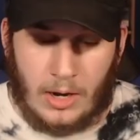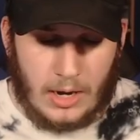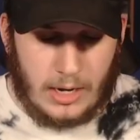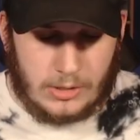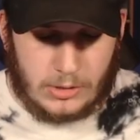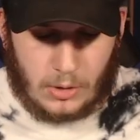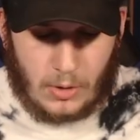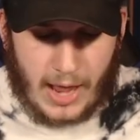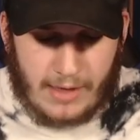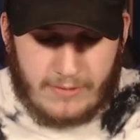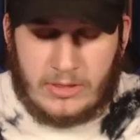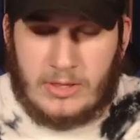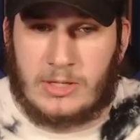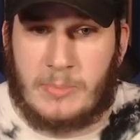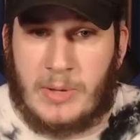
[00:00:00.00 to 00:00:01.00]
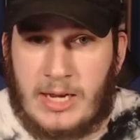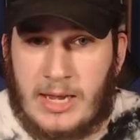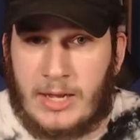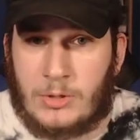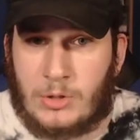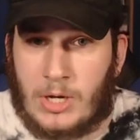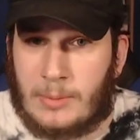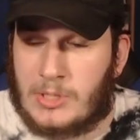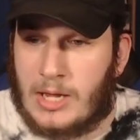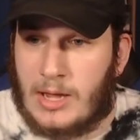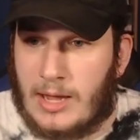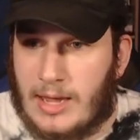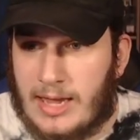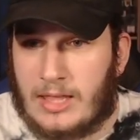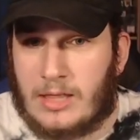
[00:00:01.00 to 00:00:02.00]
So having this many hand traps
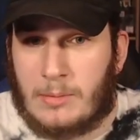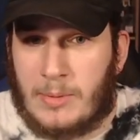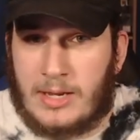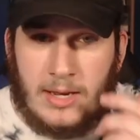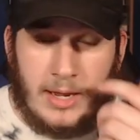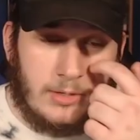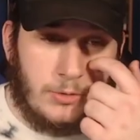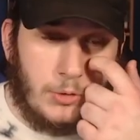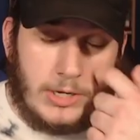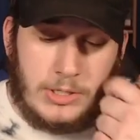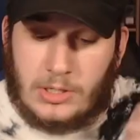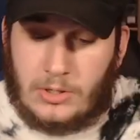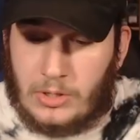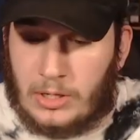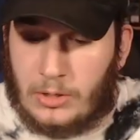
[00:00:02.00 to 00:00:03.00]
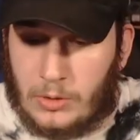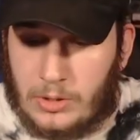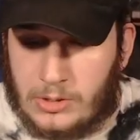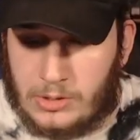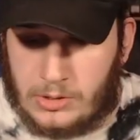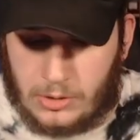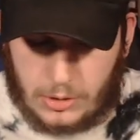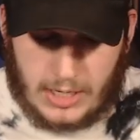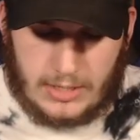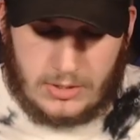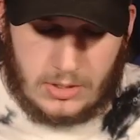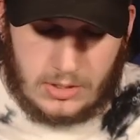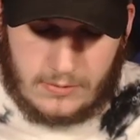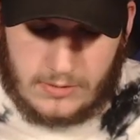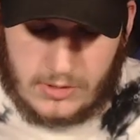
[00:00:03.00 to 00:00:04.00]
in the main deck drastically increases your
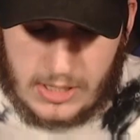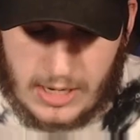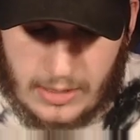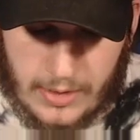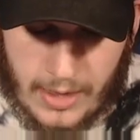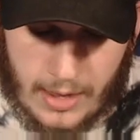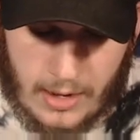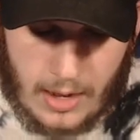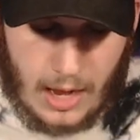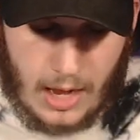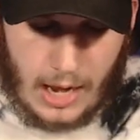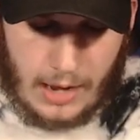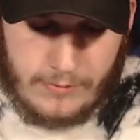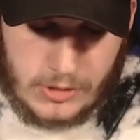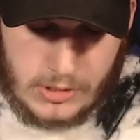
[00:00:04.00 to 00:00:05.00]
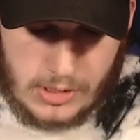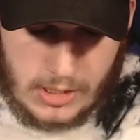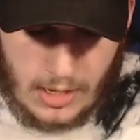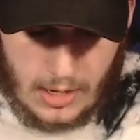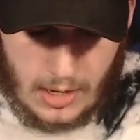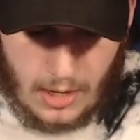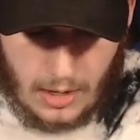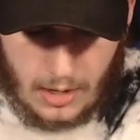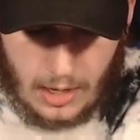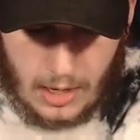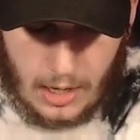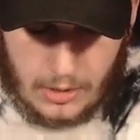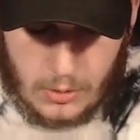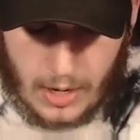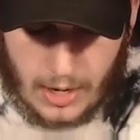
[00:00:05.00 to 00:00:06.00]
chances of seeing that. Obviously,
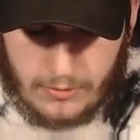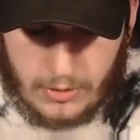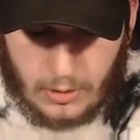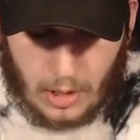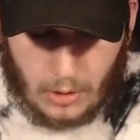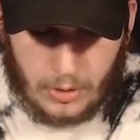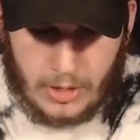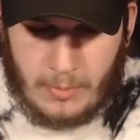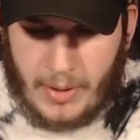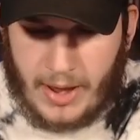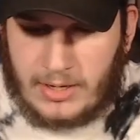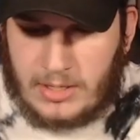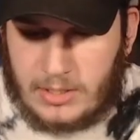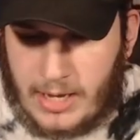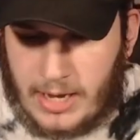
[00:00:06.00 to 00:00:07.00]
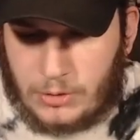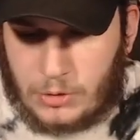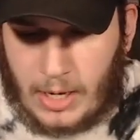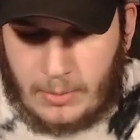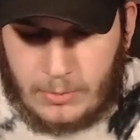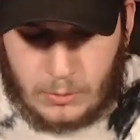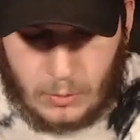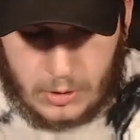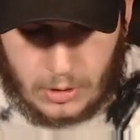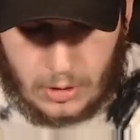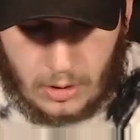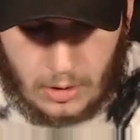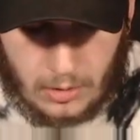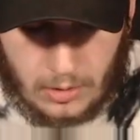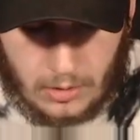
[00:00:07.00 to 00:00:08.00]
you have the lower impact hand traps, which
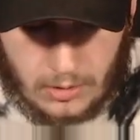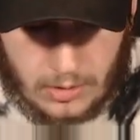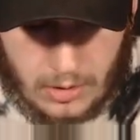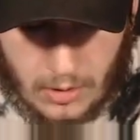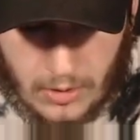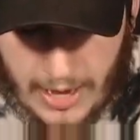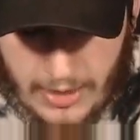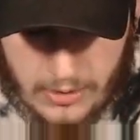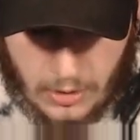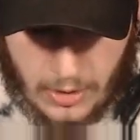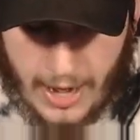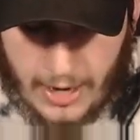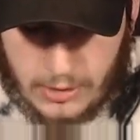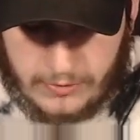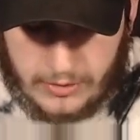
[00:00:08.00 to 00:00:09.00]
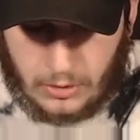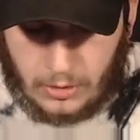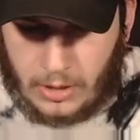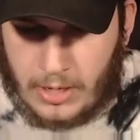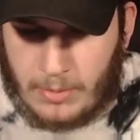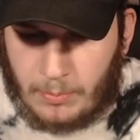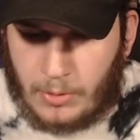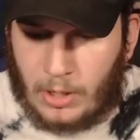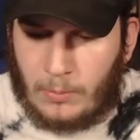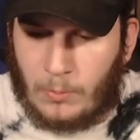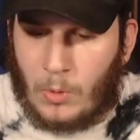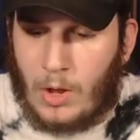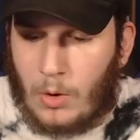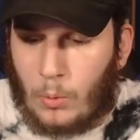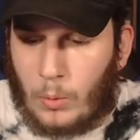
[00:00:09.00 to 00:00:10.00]
are, you know, your Ash Veil or Imperm,
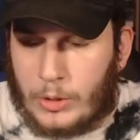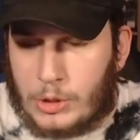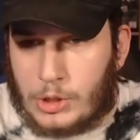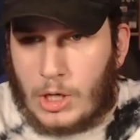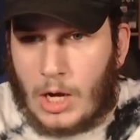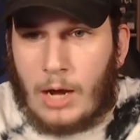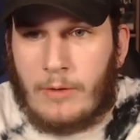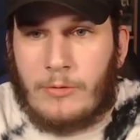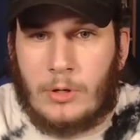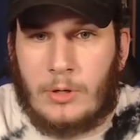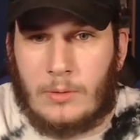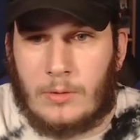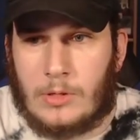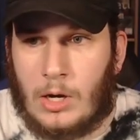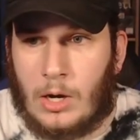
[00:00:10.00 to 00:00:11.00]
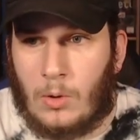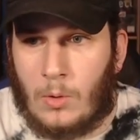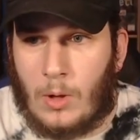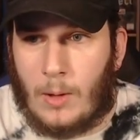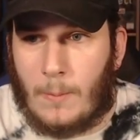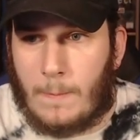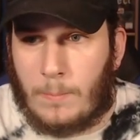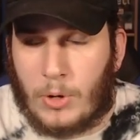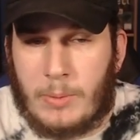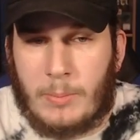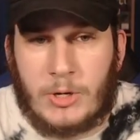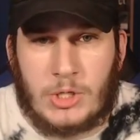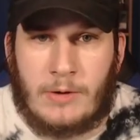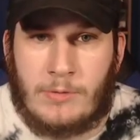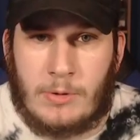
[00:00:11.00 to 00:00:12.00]
which cover, you know, pretty
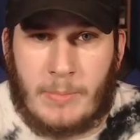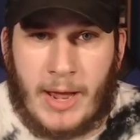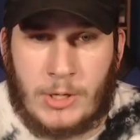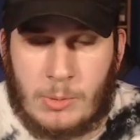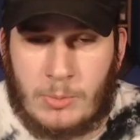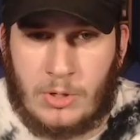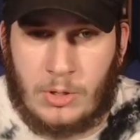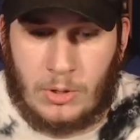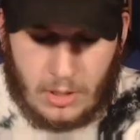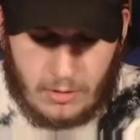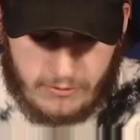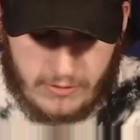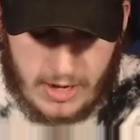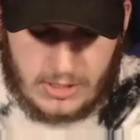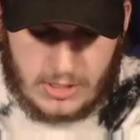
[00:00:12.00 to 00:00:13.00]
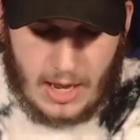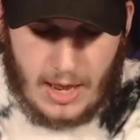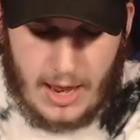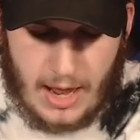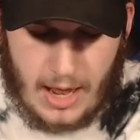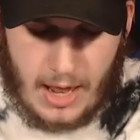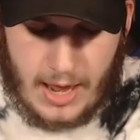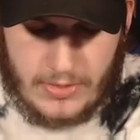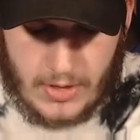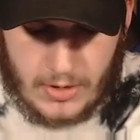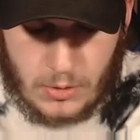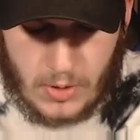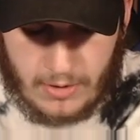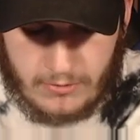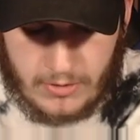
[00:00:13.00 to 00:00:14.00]
much every matchup that you're going to face. And then
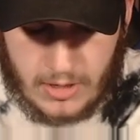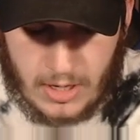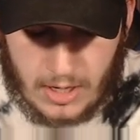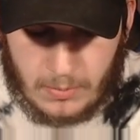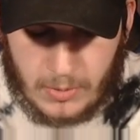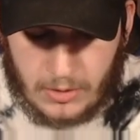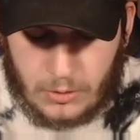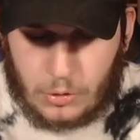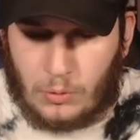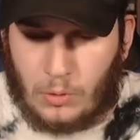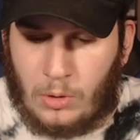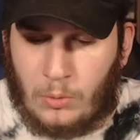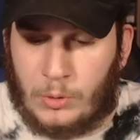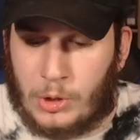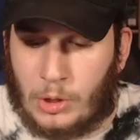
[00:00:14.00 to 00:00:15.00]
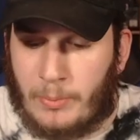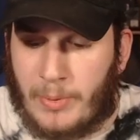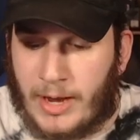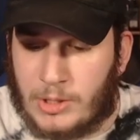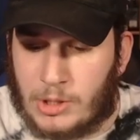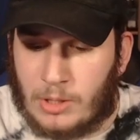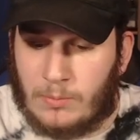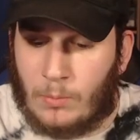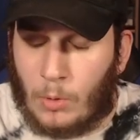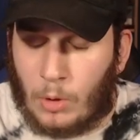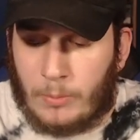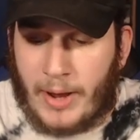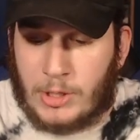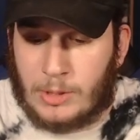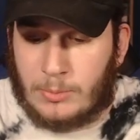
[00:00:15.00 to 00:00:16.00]
you have the Nib and Droll, which are more
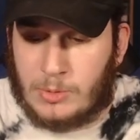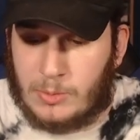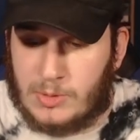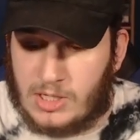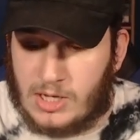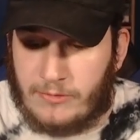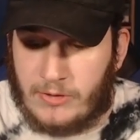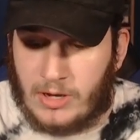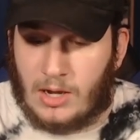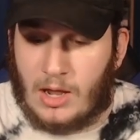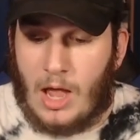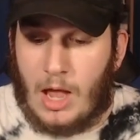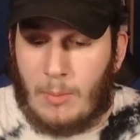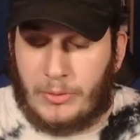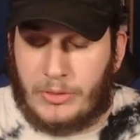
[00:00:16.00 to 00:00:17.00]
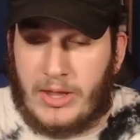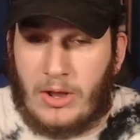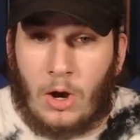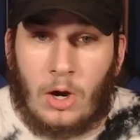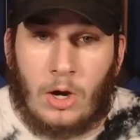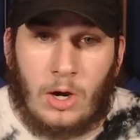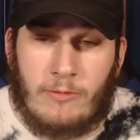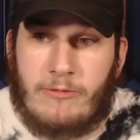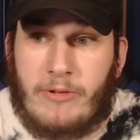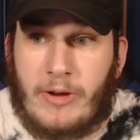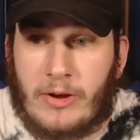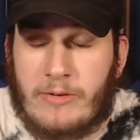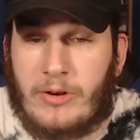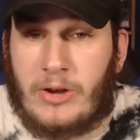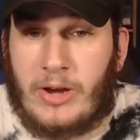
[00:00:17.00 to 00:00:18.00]
matchup specific, but they are
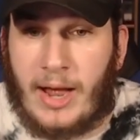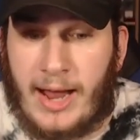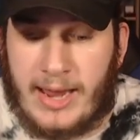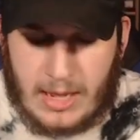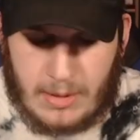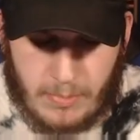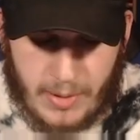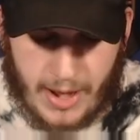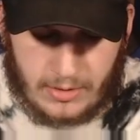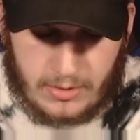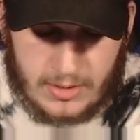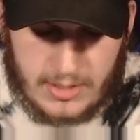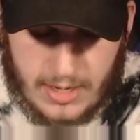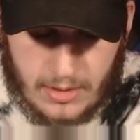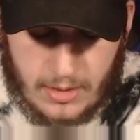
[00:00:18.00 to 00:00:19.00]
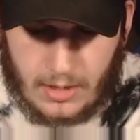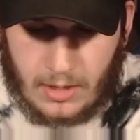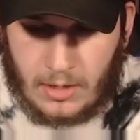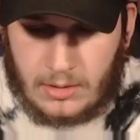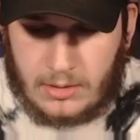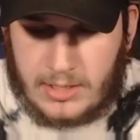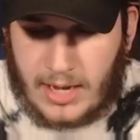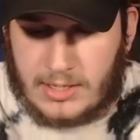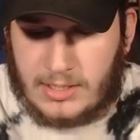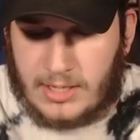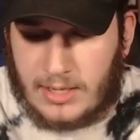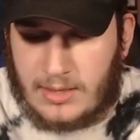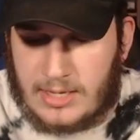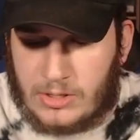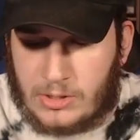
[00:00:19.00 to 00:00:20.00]
very, very high impact. The decks
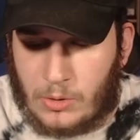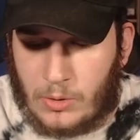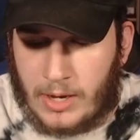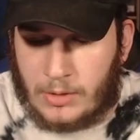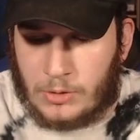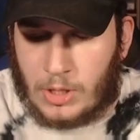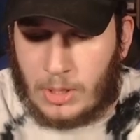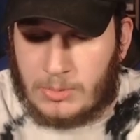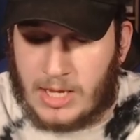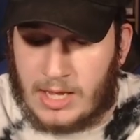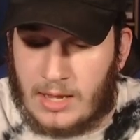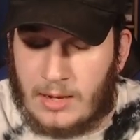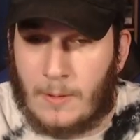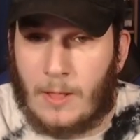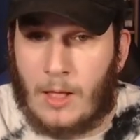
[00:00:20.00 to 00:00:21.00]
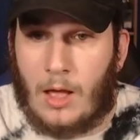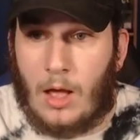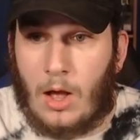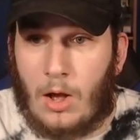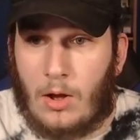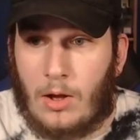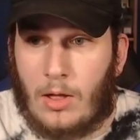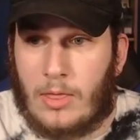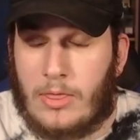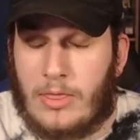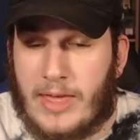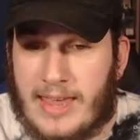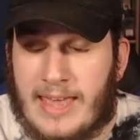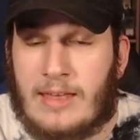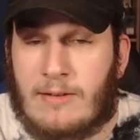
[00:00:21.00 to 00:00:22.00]
that these 2 hand traps hit,
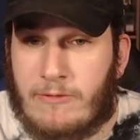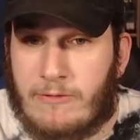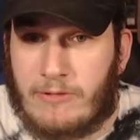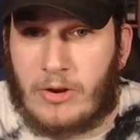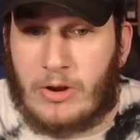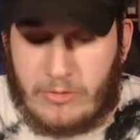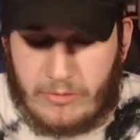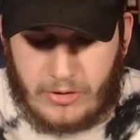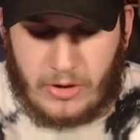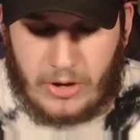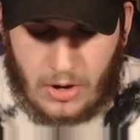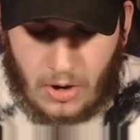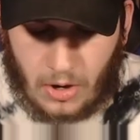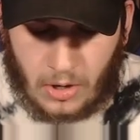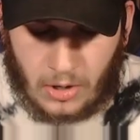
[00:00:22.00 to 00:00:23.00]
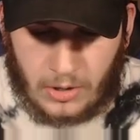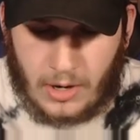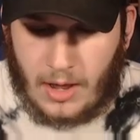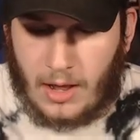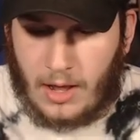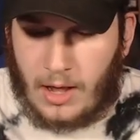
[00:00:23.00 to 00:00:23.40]
they hit very, very hard.